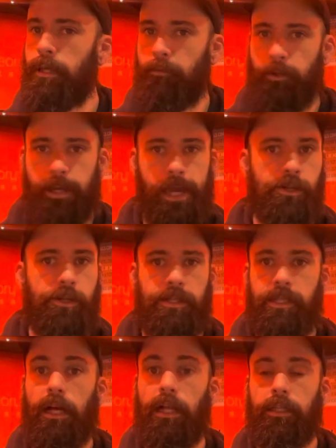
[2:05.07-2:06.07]
Communication
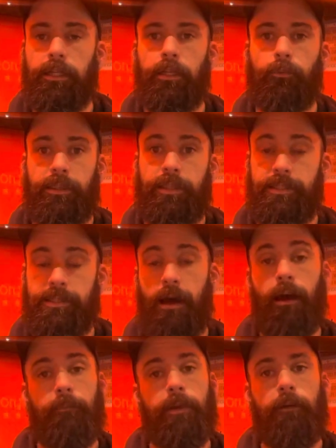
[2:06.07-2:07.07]
is clear with the
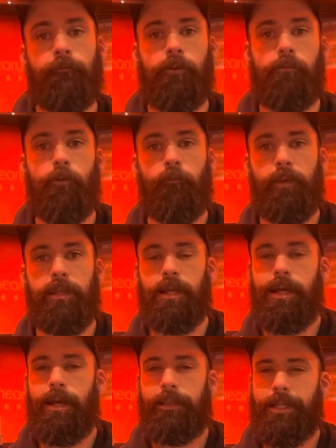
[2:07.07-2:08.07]
timing of your movements.
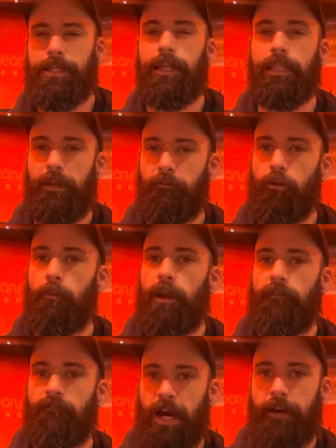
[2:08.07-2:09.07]
That's gonna leave you about
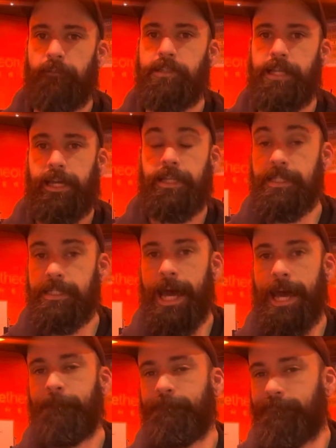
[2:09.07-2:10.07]
a 5-second
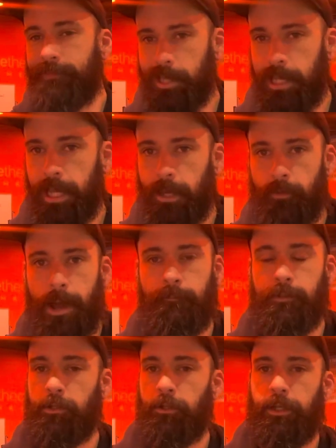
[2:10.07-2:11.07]
set to get 8
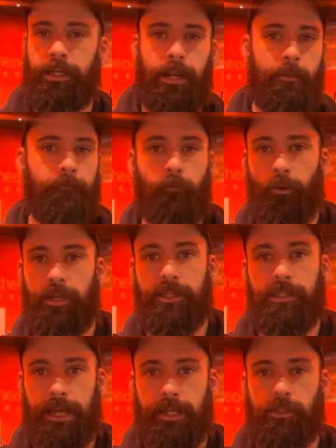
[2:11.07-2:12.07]
reps. You're looking at about 40
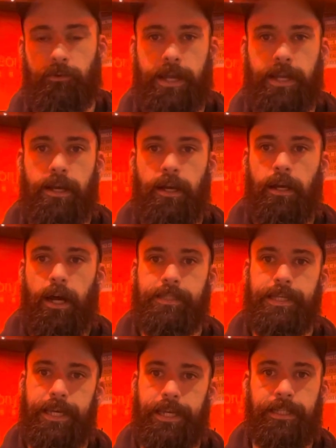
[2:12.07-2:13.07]
seconds, right,
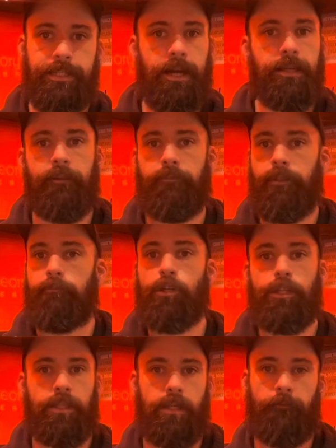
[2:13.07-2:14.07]
to get it done, giving them
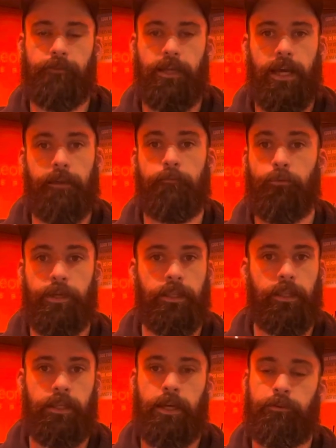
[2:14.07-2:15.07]
just enough to kind of breathe
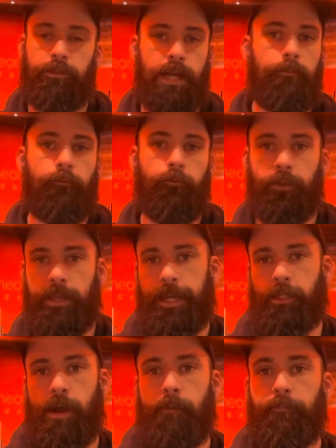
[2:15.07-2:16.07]
on the other side before the
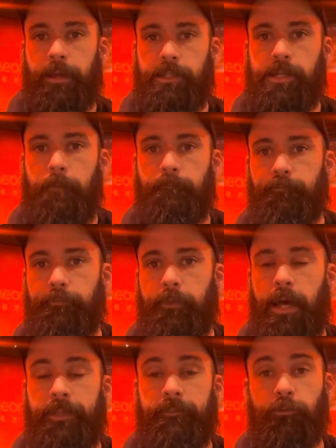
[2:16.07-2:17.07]
next round picks up.
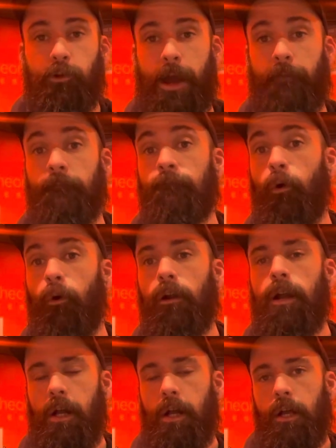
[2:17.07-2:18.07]
After round
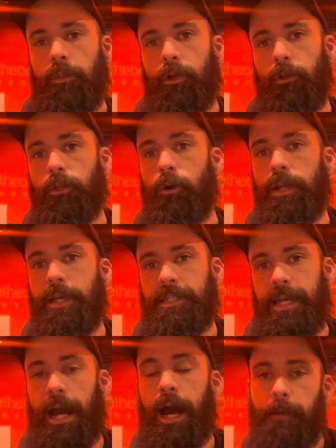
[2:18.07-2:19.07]
4, you'll notice
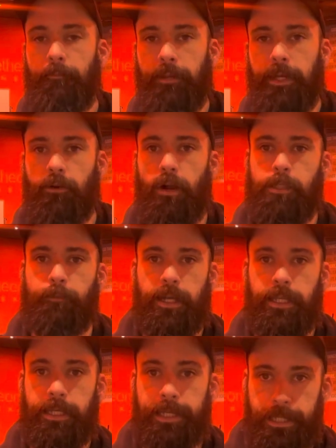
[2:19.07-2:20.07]
a high plank
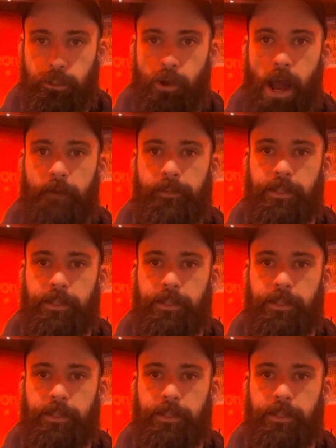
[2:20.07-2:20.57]
crossbody knee drive.